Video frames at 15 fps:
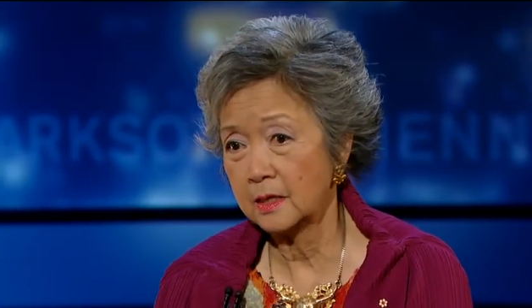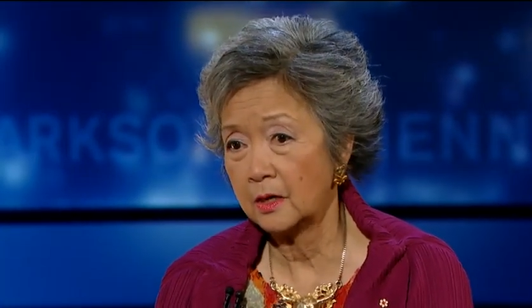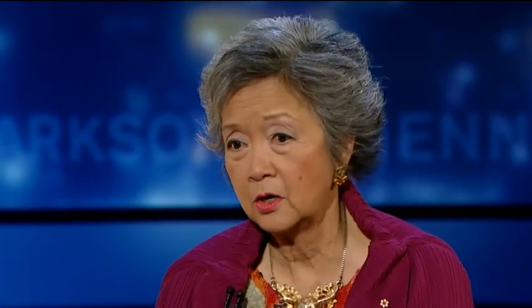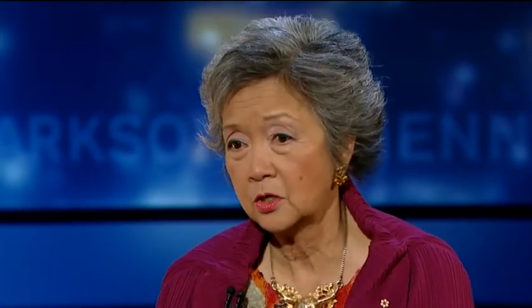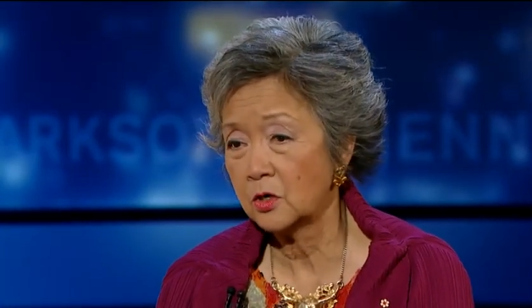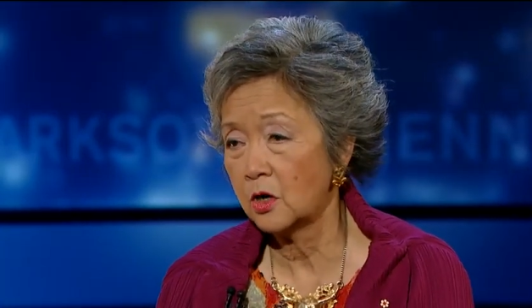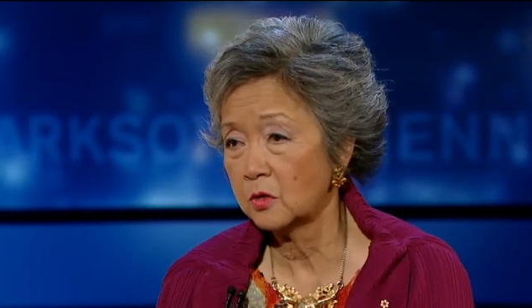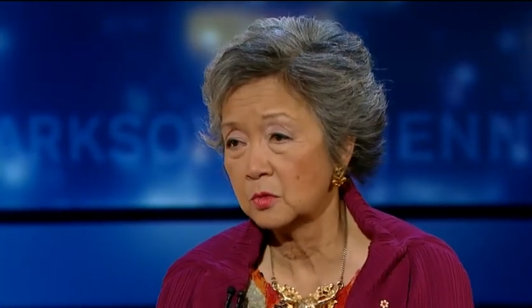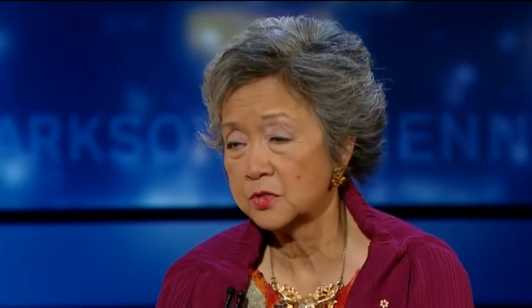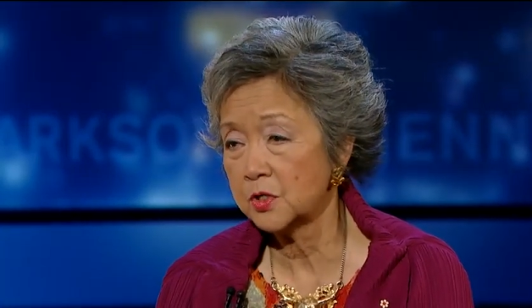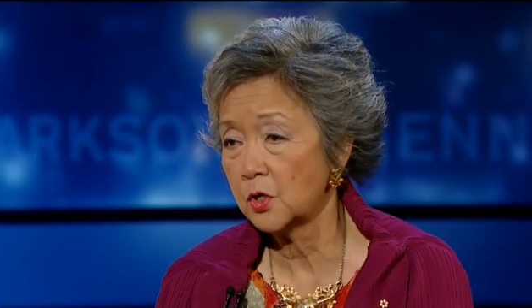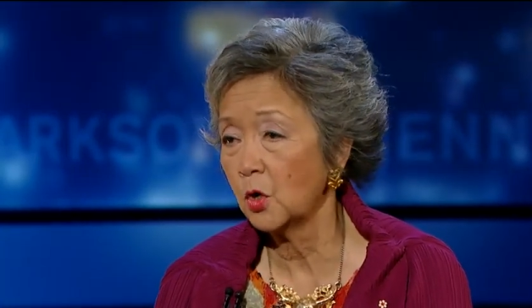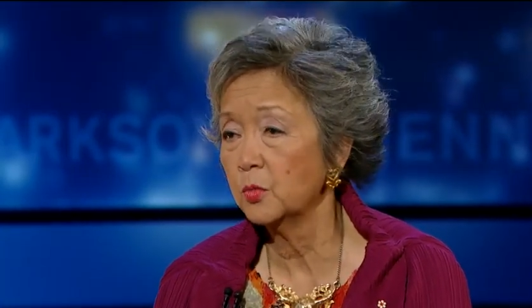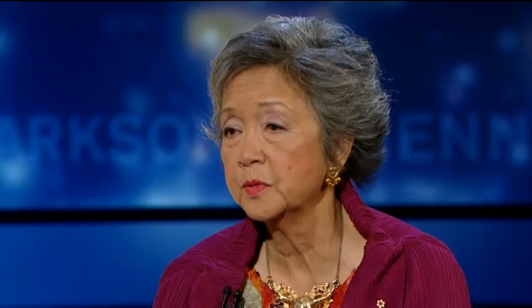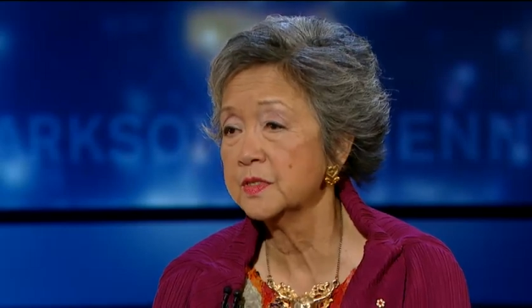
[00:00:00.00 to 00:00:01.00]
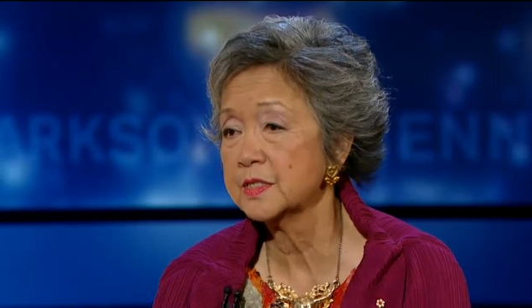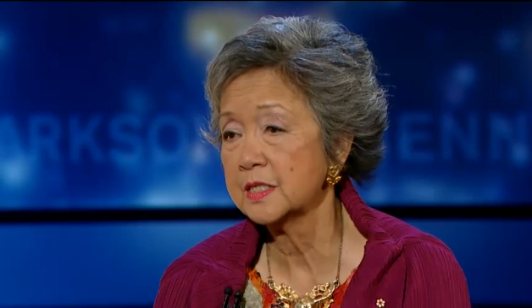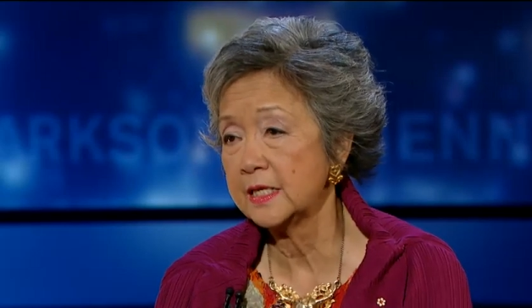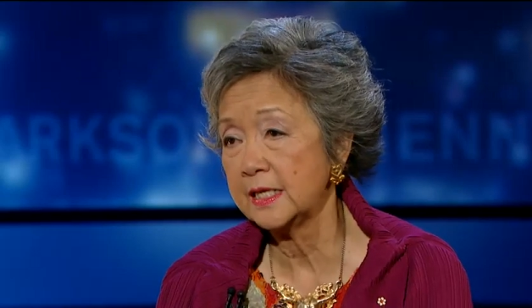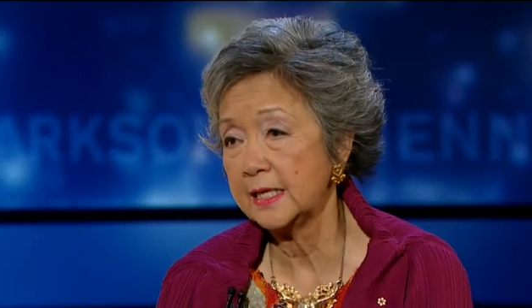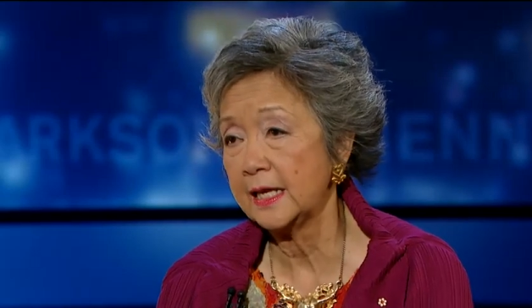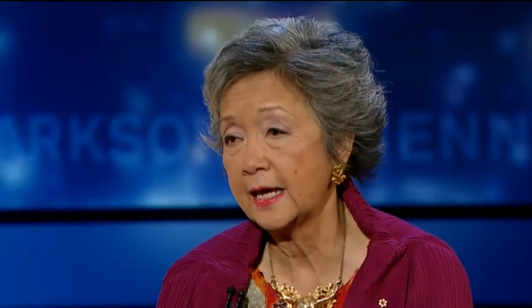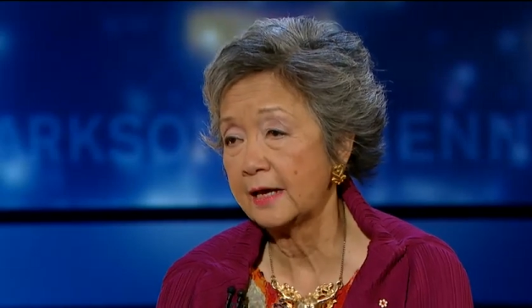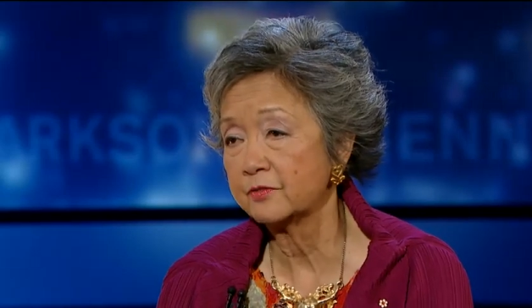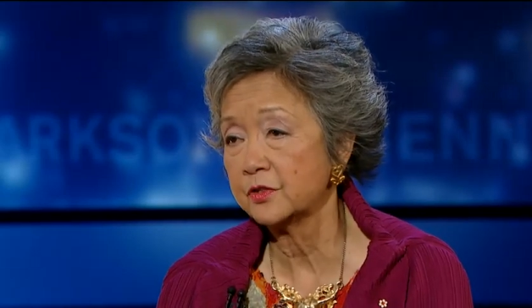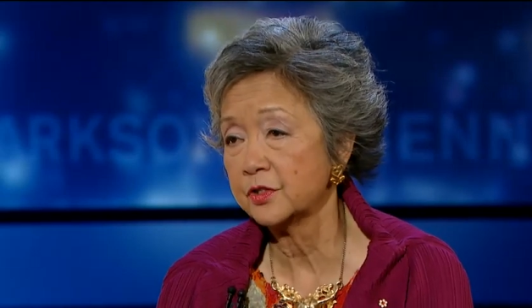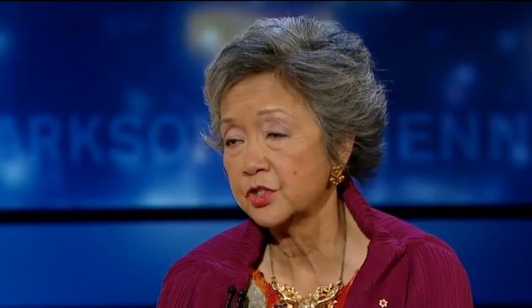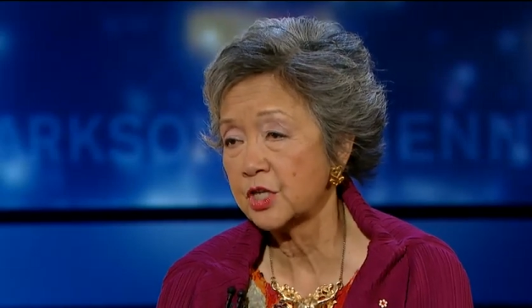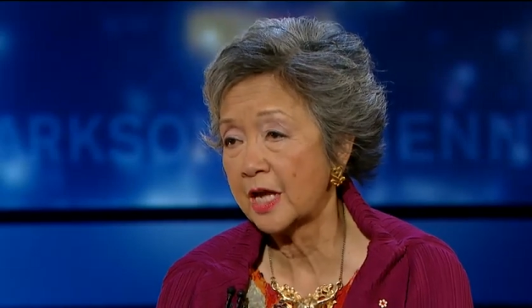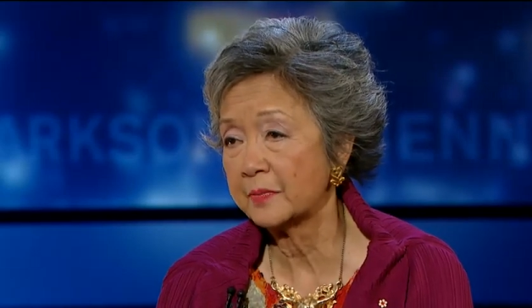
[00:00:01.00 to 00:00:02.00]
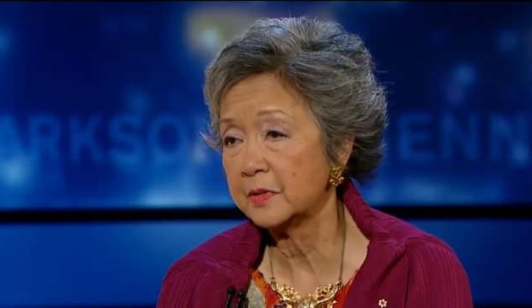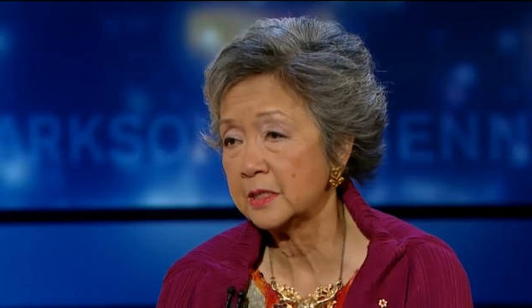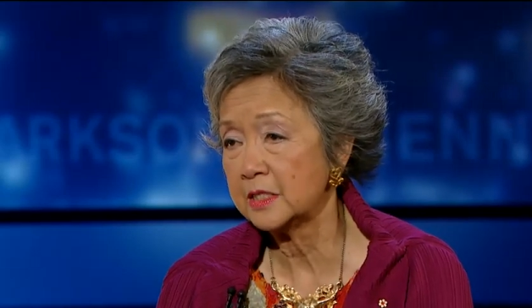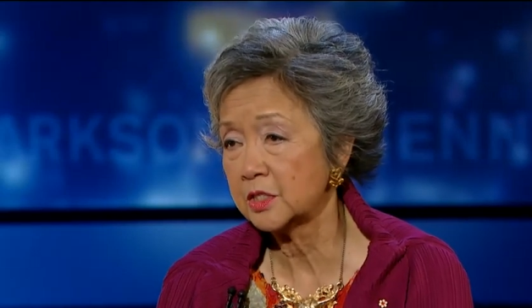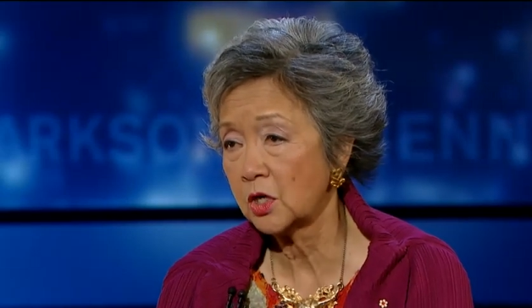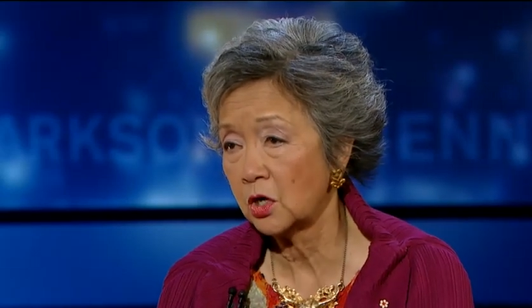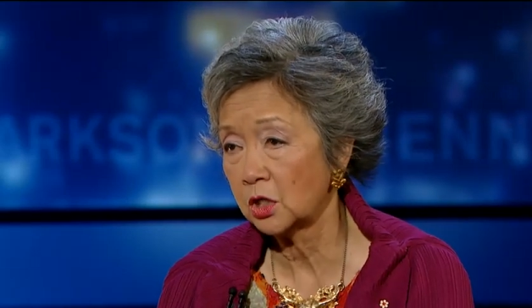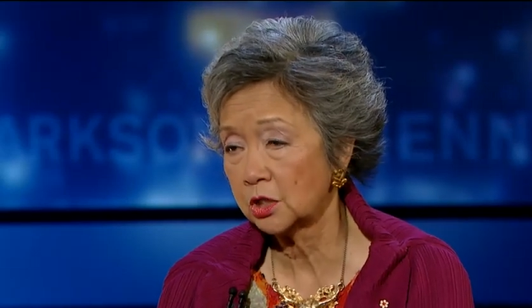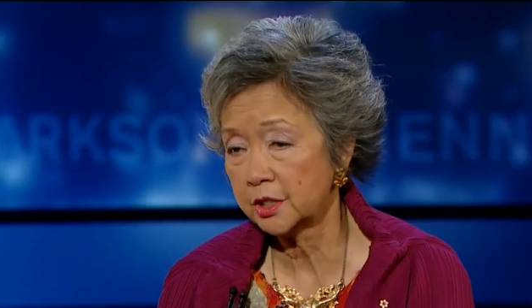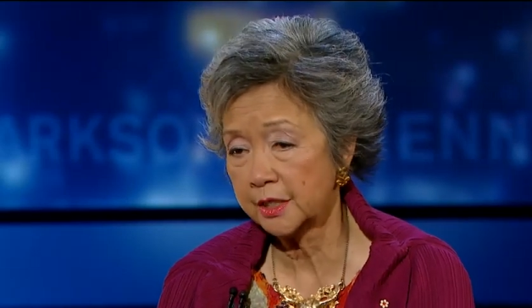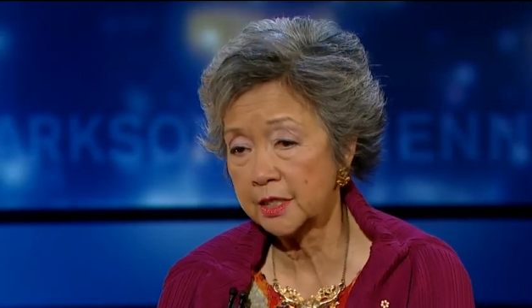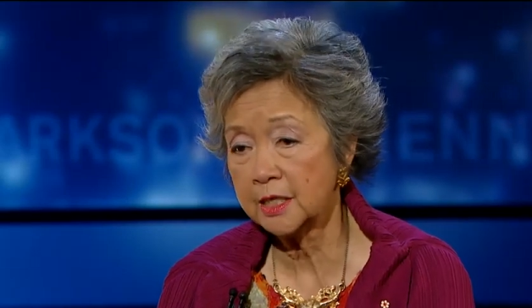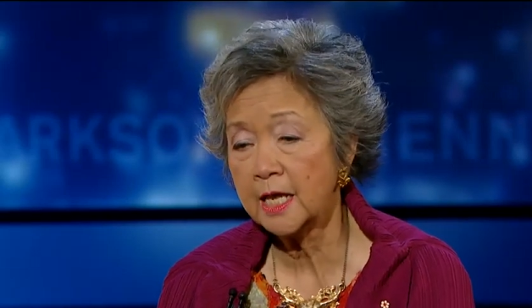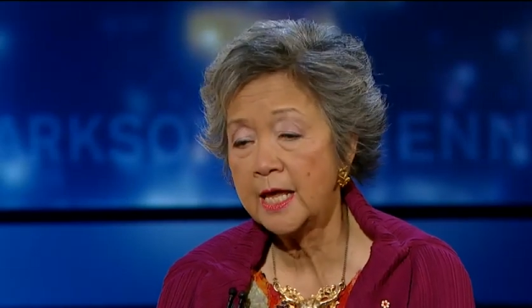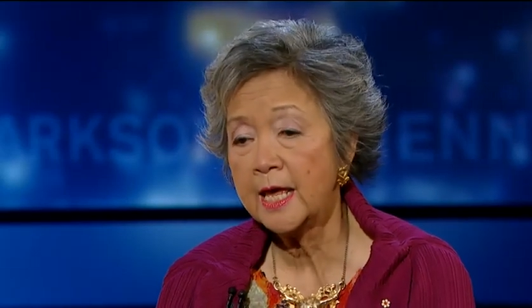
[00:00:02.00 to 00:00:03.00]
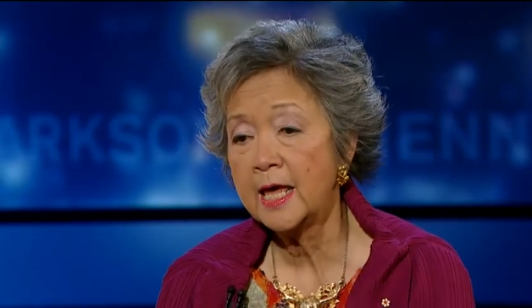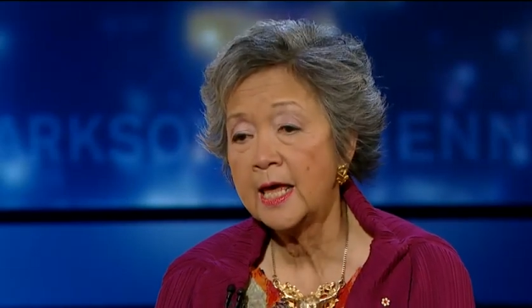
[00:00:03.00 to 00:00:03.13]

Hong Kong was an open city after the Japanese conquered it.